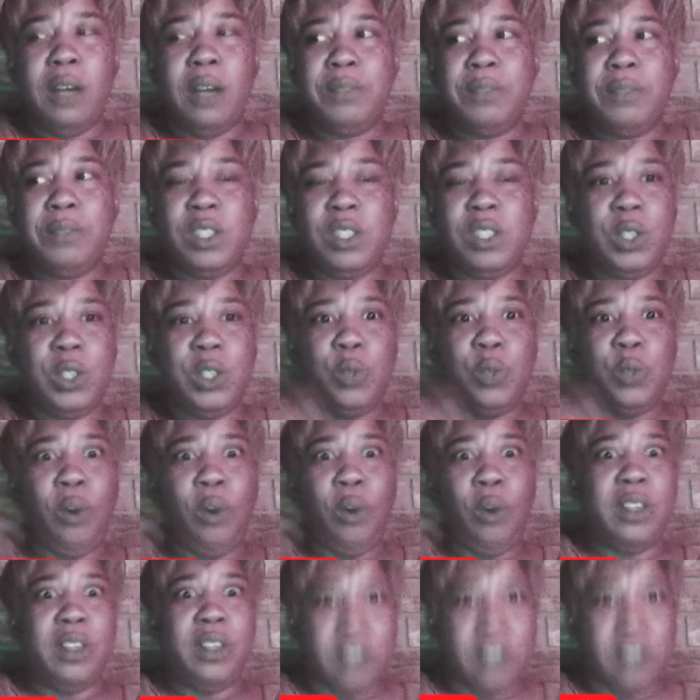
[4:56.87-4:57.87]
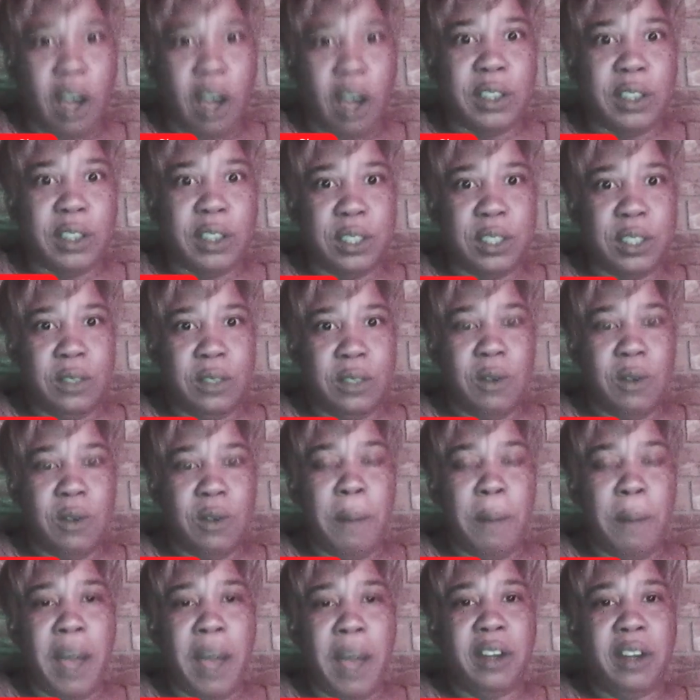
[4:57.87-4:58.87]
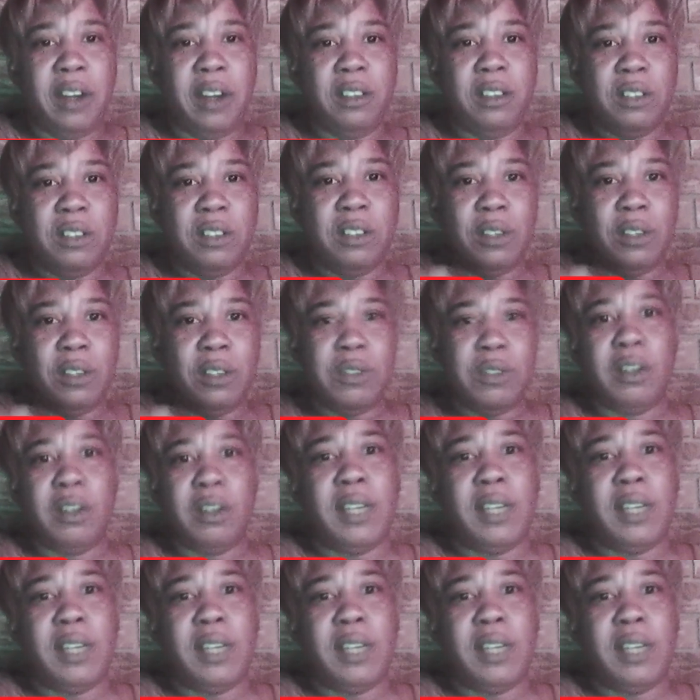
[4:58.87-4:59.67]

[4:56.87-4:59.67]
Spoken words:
just wanted to talk to you about it, during our